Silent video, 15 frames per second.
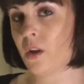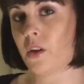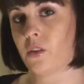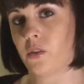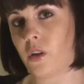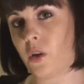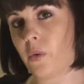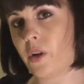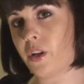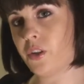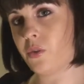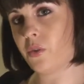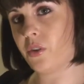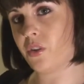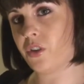So all you want to
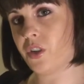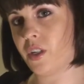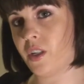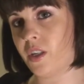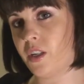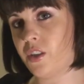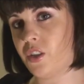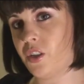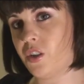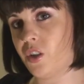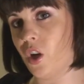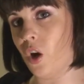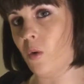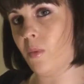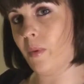do with your chili is
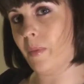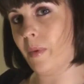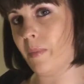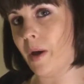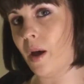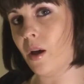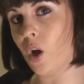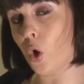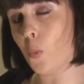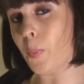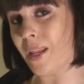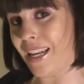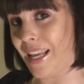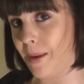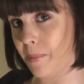just open him
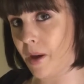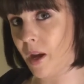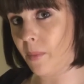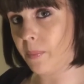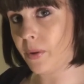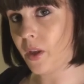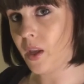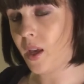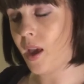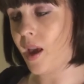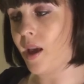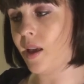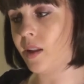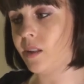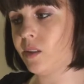up
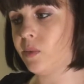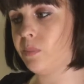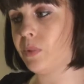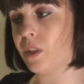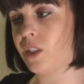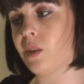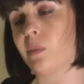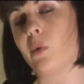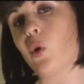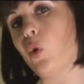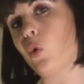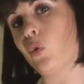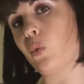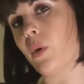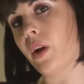and put some
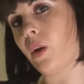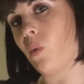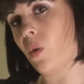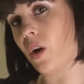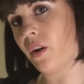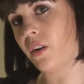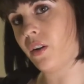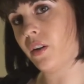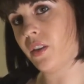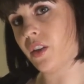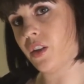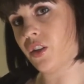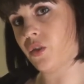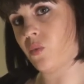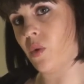cold running water, and
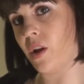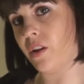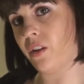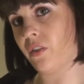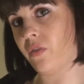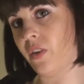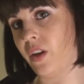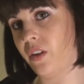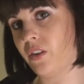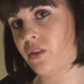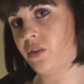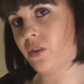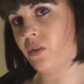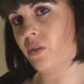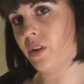then just run your
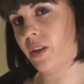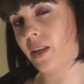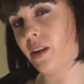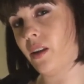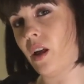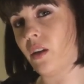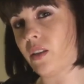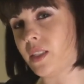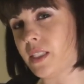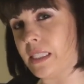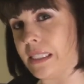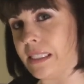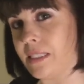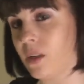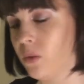fingers through and get all the
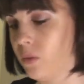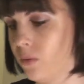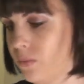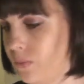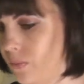seeds out.